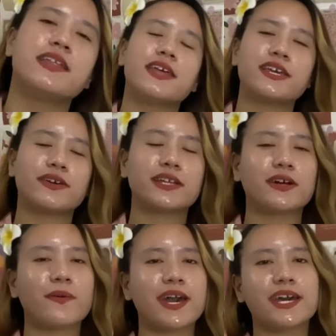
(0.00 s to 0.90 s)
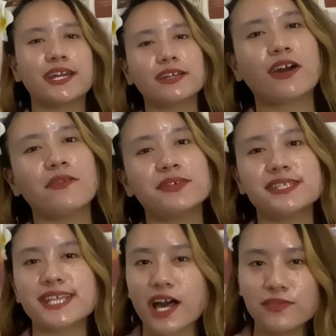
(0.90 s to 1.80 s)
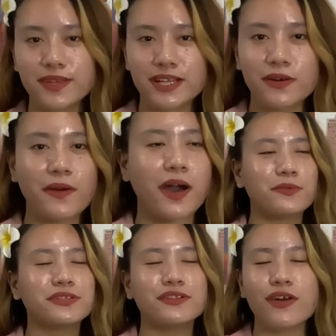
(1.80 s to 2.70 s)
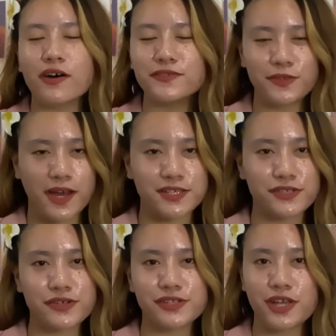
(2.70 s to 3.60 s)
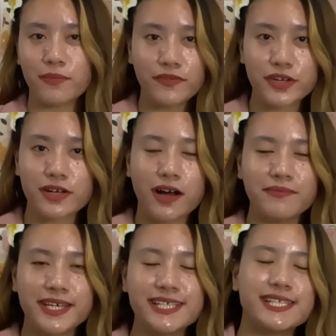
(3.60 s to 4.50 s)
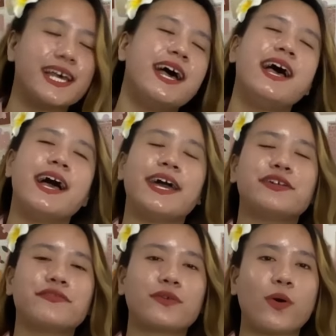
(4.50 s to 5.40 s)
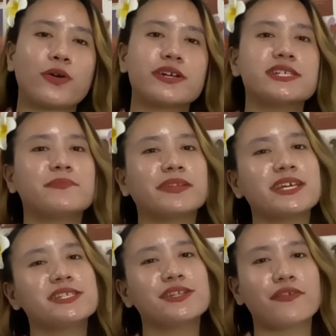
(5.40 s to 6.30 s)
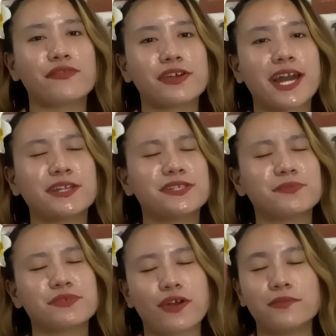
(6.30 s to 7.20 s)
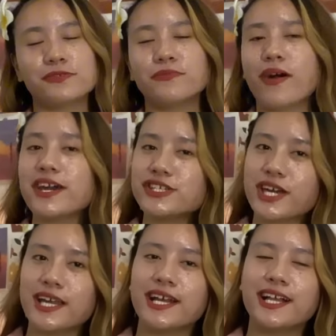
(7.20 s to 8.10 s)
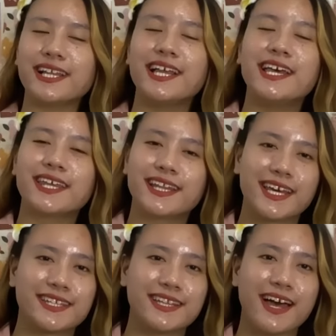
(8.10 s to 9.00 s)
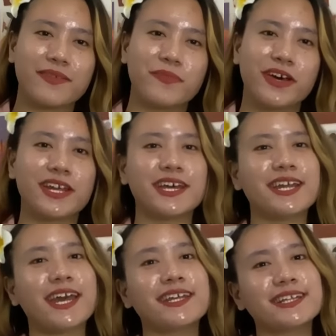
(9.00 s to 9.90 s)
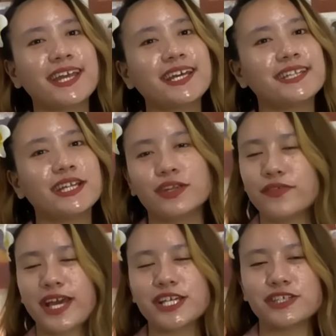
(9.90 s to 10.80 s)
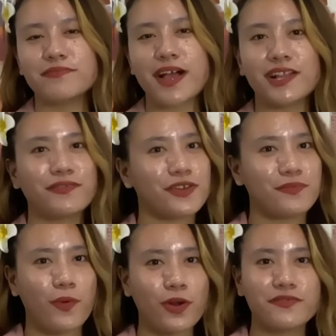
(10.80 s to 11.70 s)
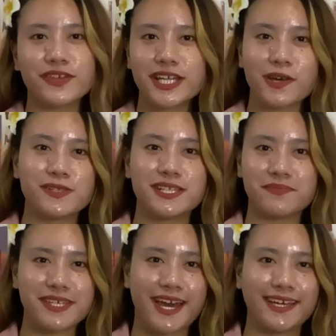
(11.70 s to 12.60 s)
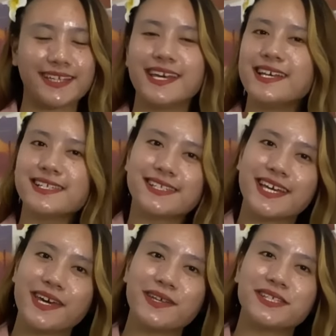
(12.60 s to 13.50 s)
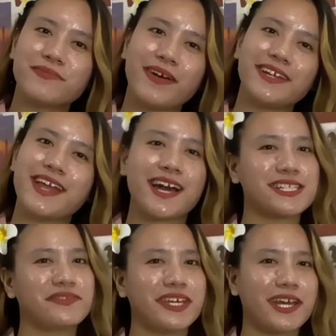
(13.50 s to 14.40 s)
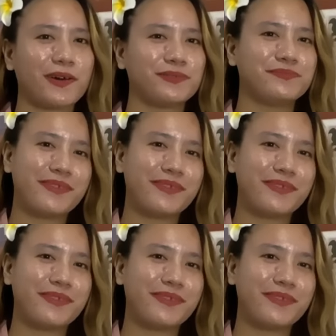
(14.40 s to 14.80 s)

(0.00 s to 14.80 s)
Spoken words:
then you can go ahead and comment down below. I would love to answer some of your comments. And of course, please do not forget to subscribe to my channel, click the like button, and click the notification bell for more videos update. See you to my next video.